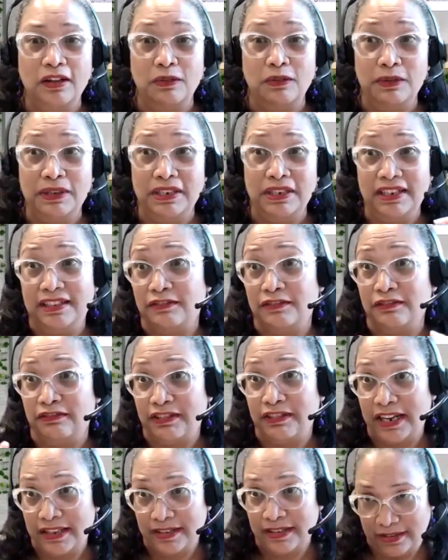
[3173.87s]
we need to
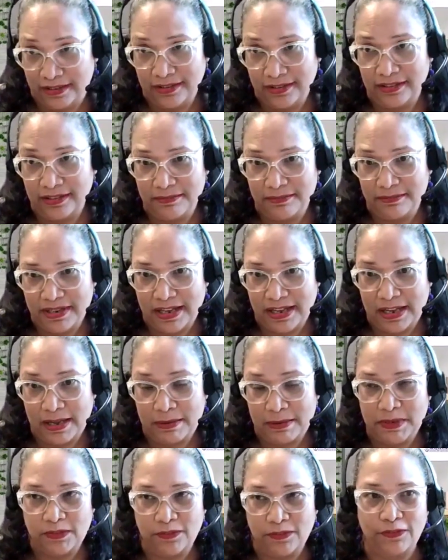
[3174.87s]
rest
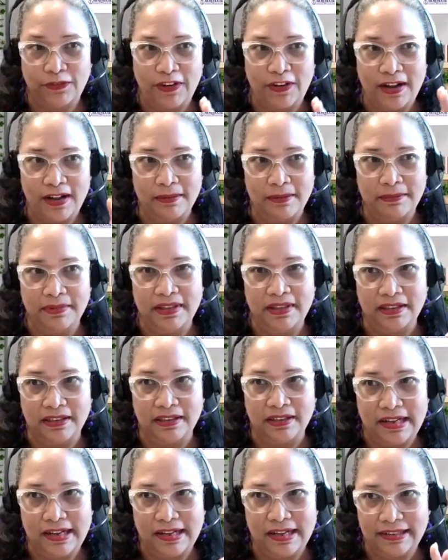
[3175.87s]
sometimes from the
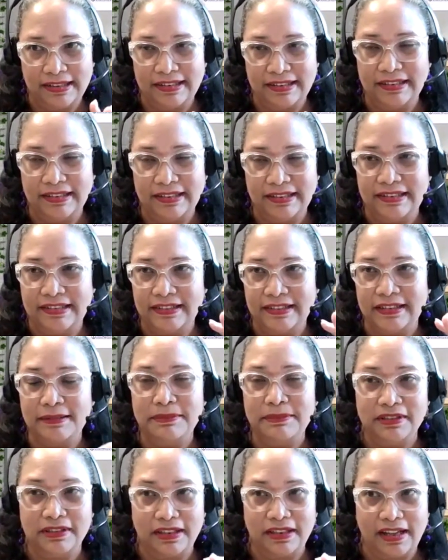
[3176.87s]
constant
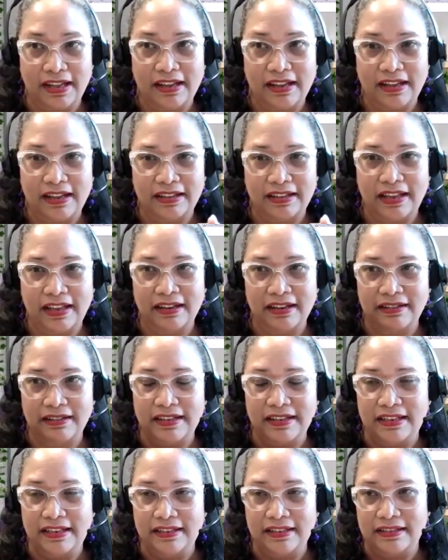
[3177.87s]
stimuli that
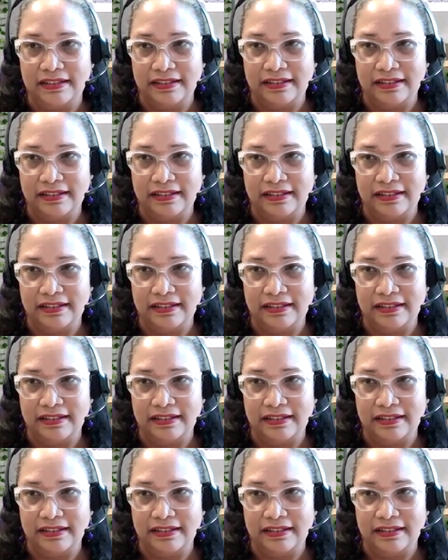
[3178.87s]
the